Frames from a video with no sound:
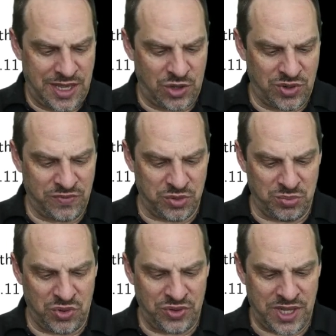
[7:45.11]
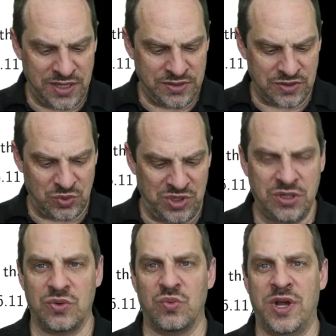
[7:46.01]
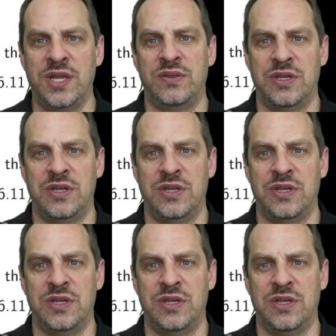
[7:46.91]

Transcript: However, in both cases, we can write